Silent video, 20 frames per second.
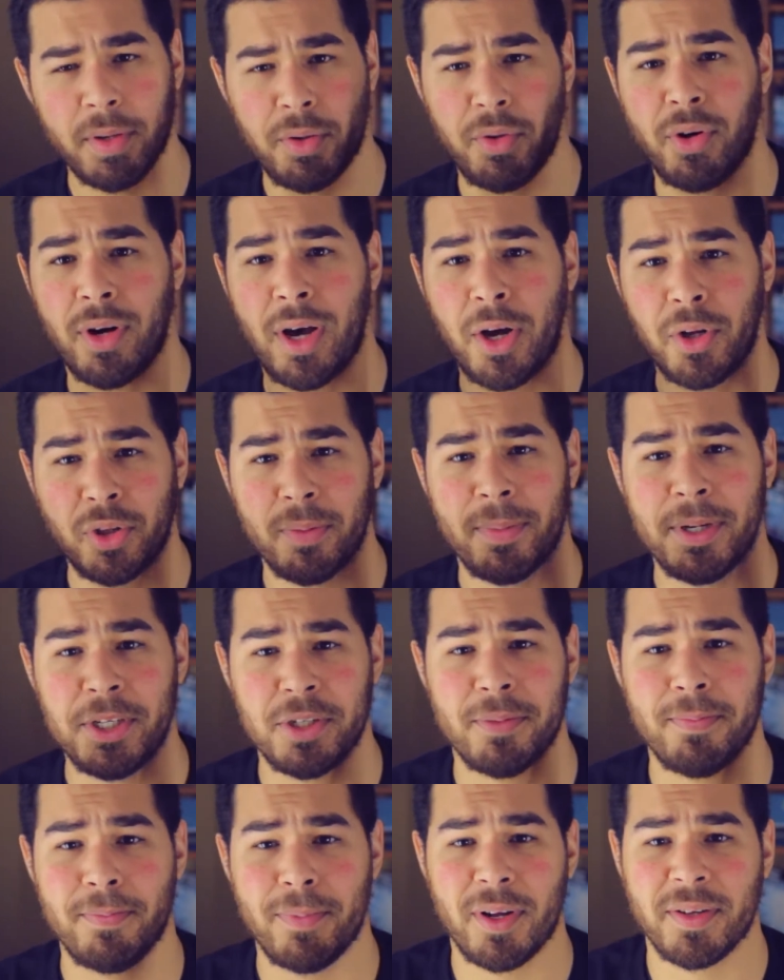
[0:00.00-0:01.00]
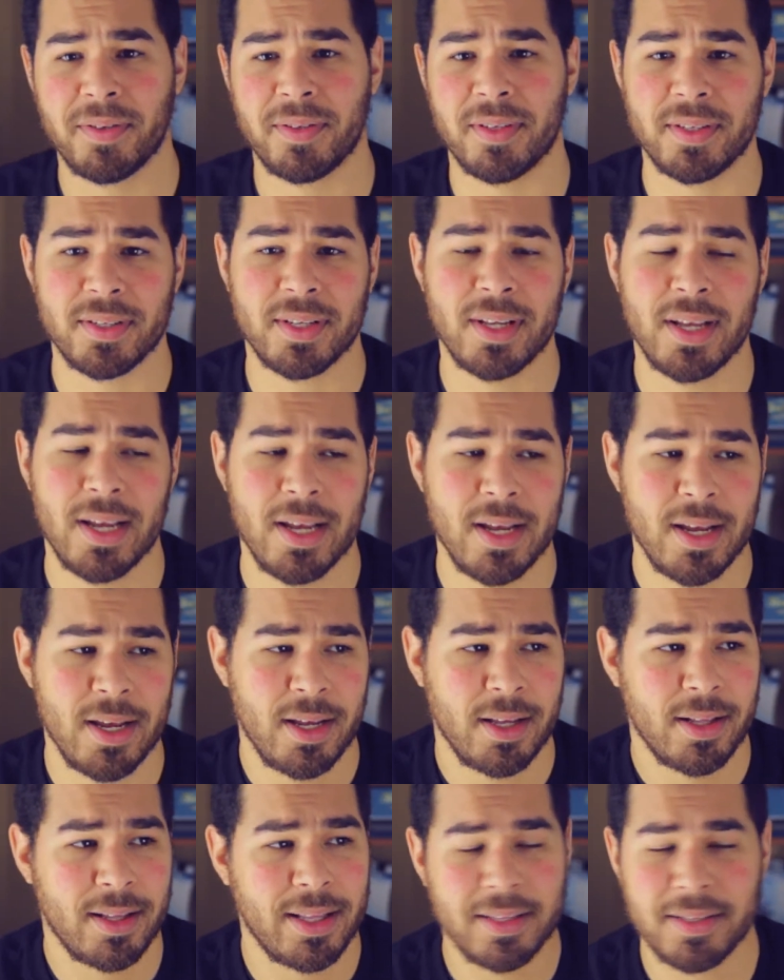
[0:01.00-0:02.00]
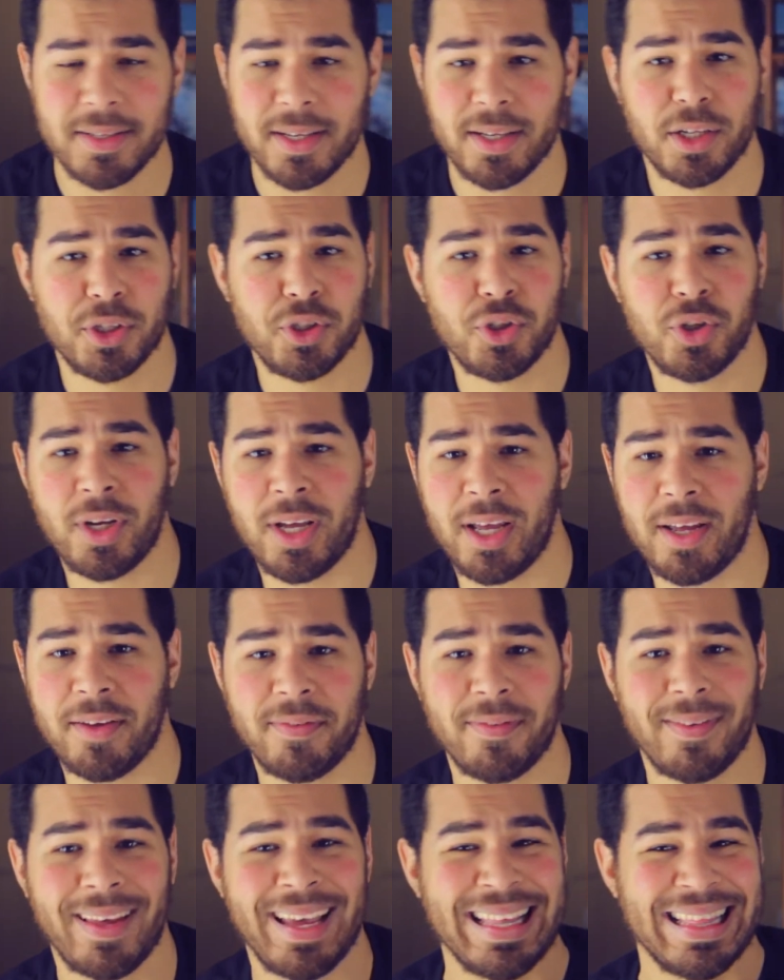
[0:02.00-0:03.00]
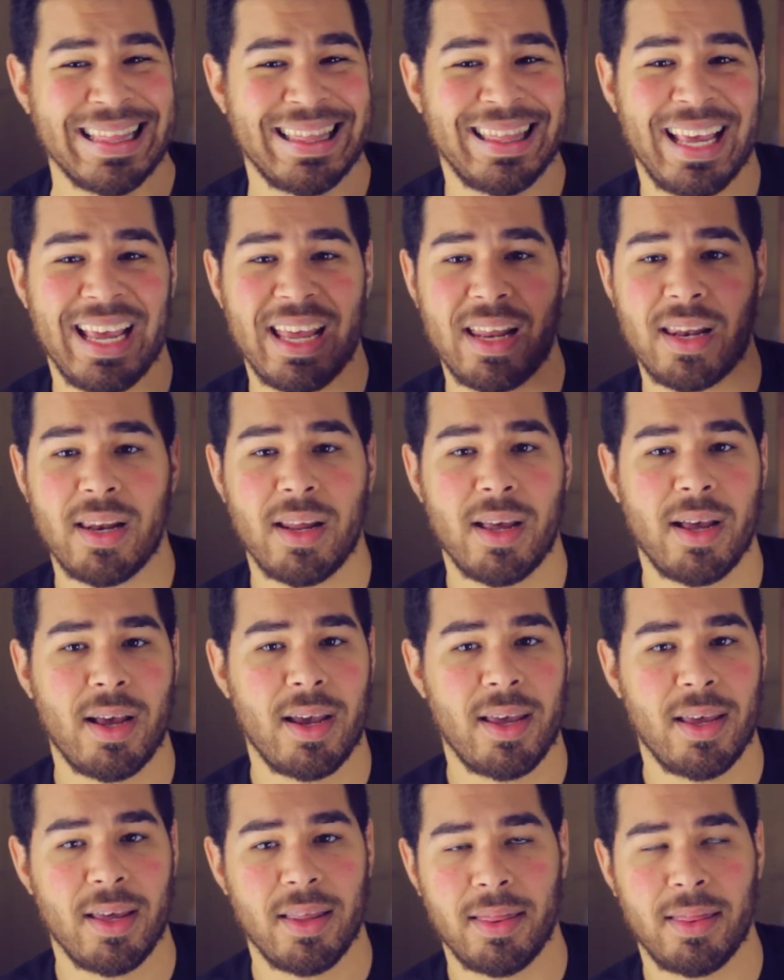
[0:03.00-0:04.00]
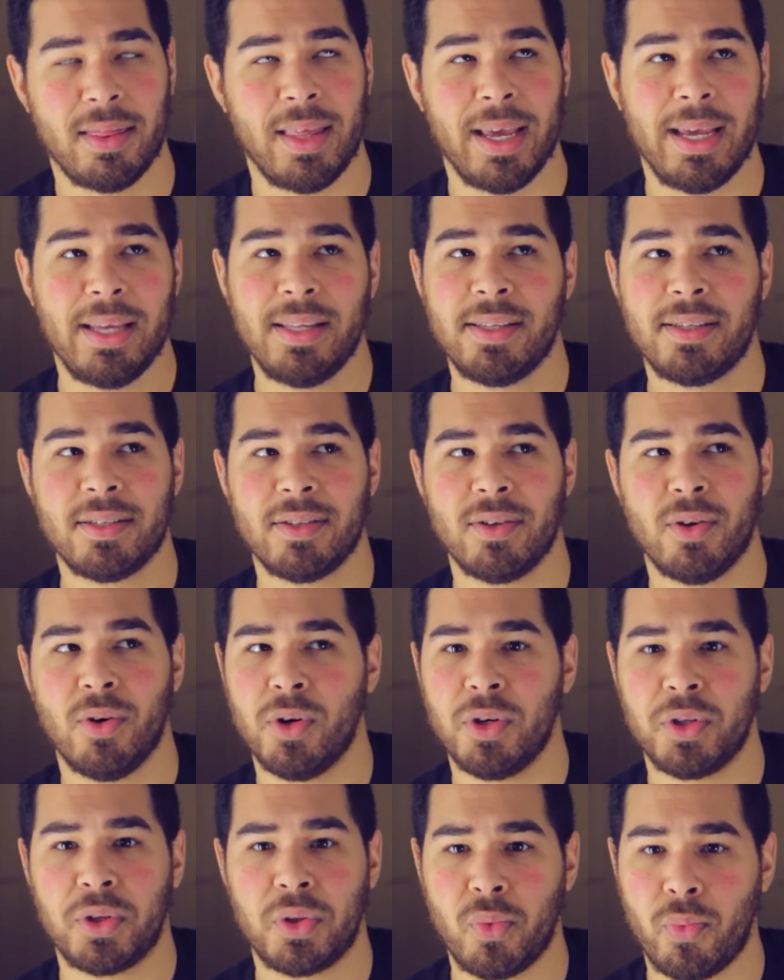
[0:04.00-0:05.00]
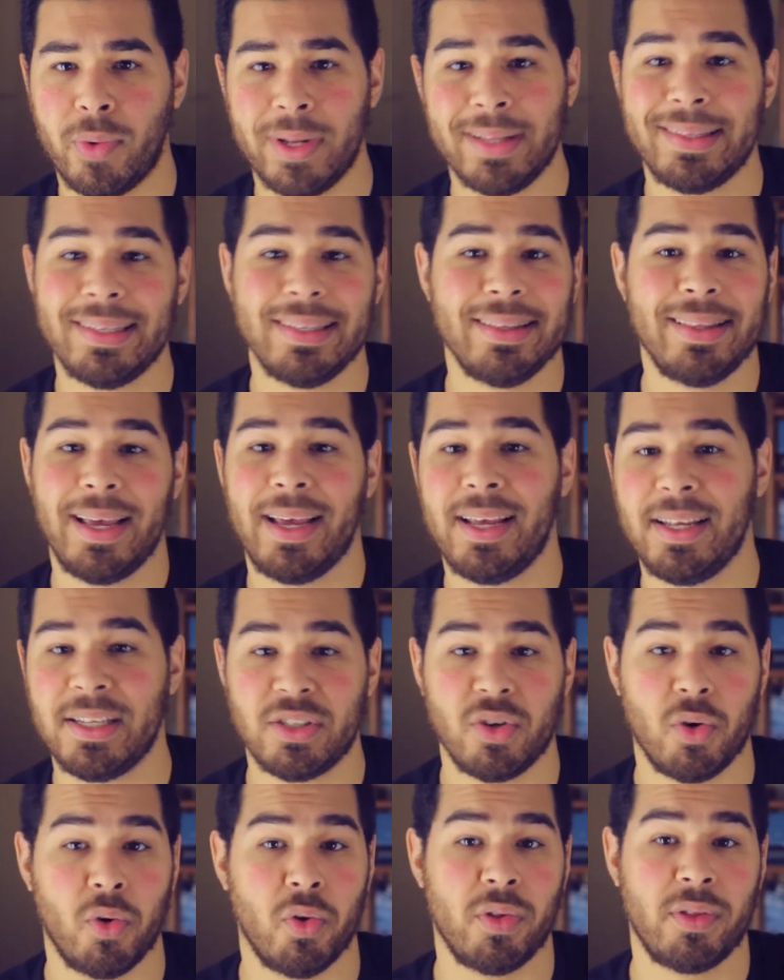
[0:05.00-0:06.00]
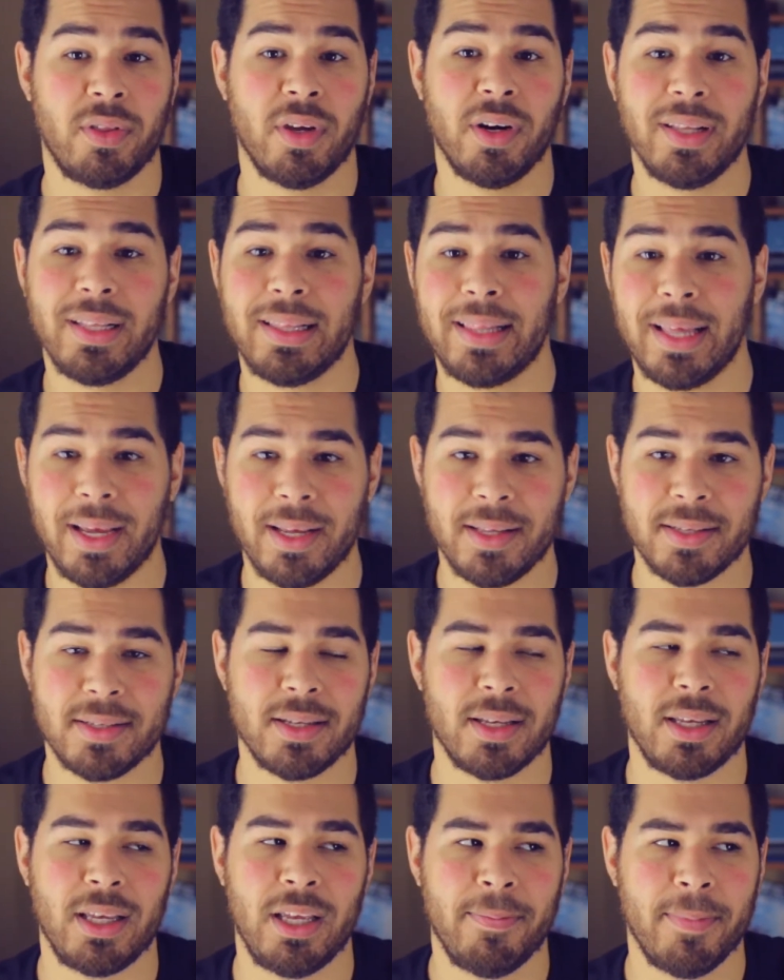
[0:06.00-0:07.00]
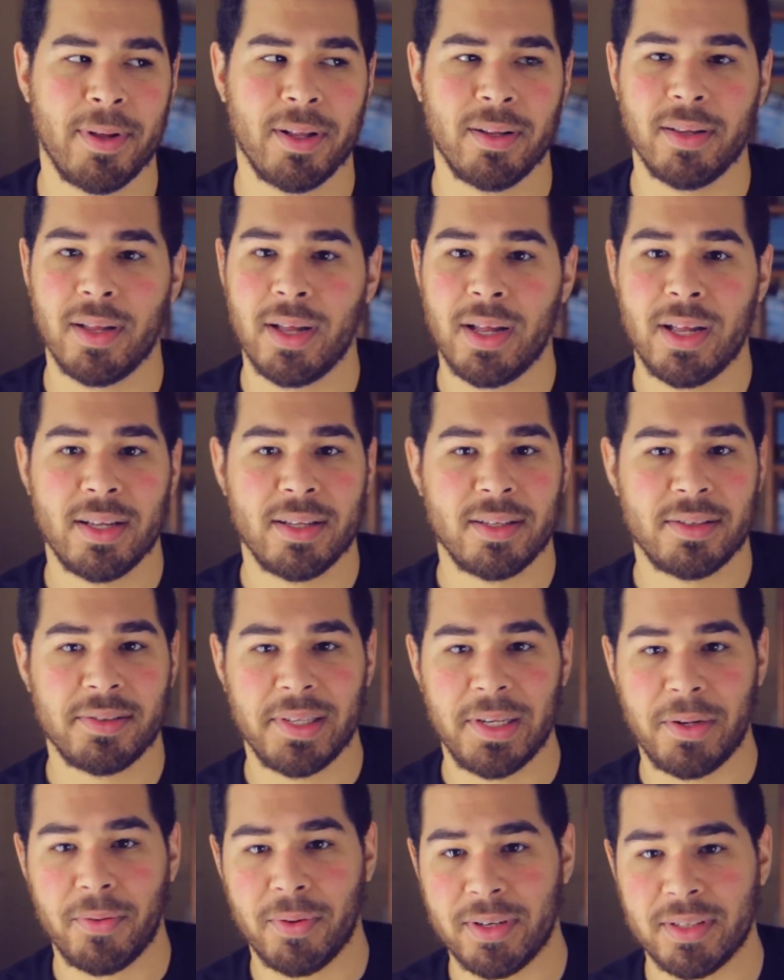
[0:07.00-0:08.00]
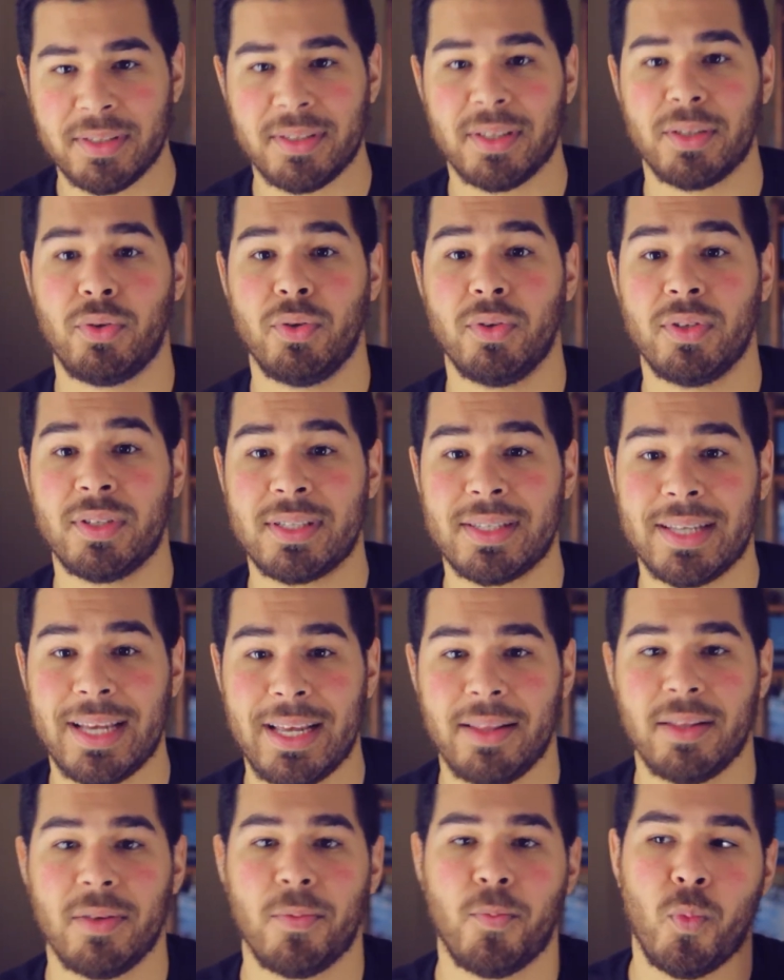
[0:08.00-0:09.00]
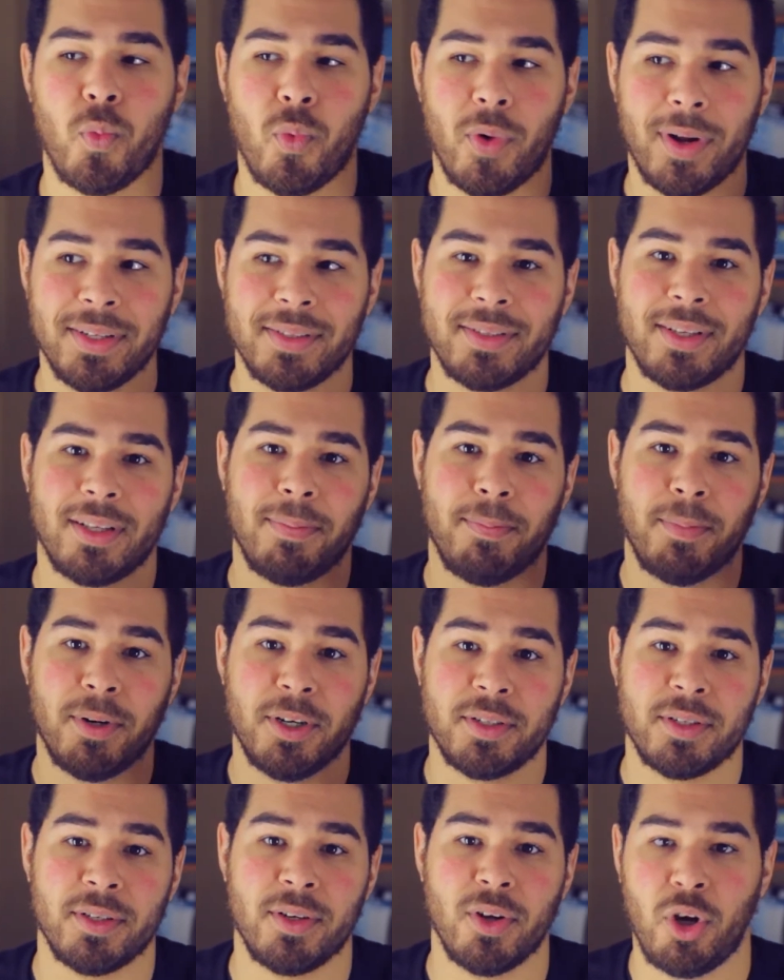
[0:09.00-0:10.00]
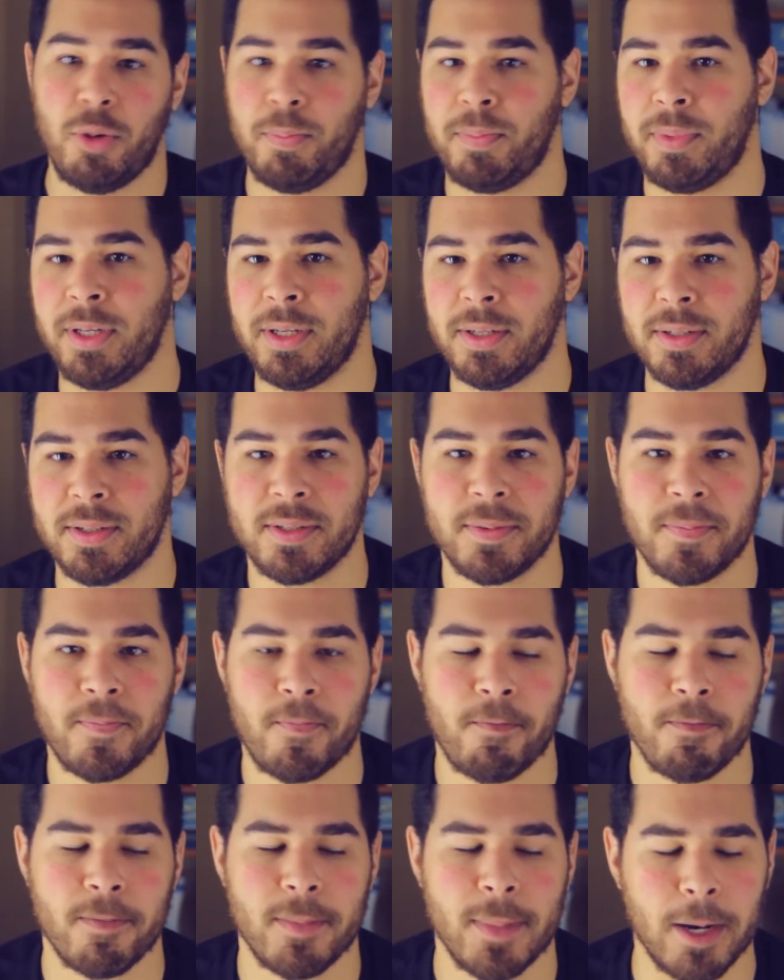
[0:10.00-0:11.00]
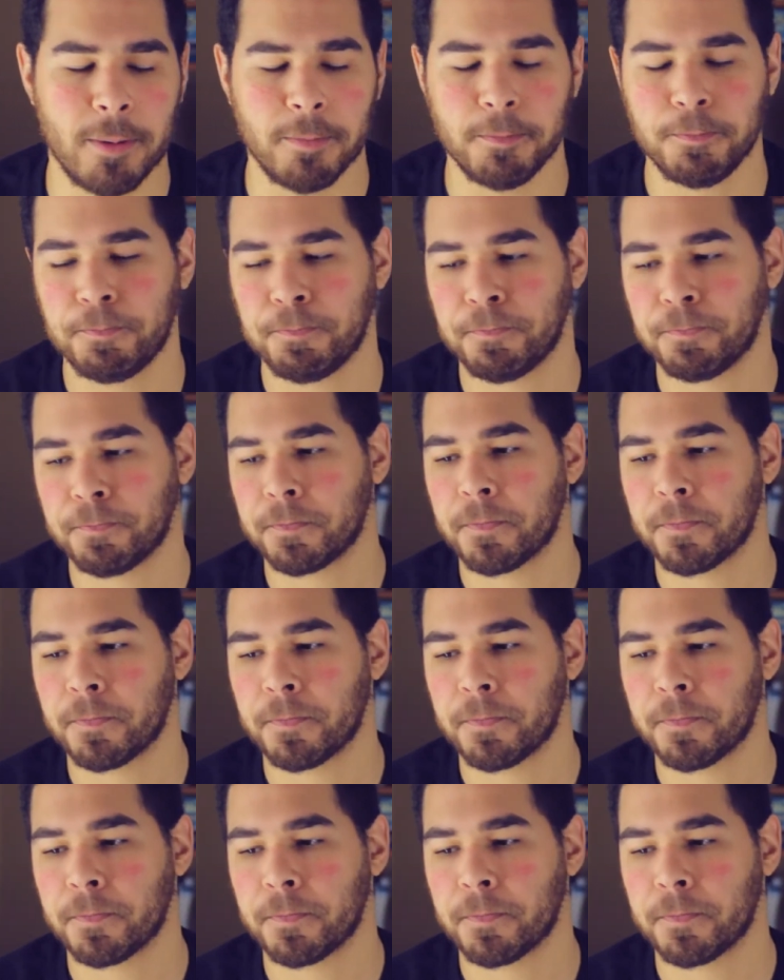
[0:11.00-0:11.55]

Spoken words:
Your automation process, let's say that you have a 10 days or 20 days or 30 days email sequence that you'll send once that person opts. Now,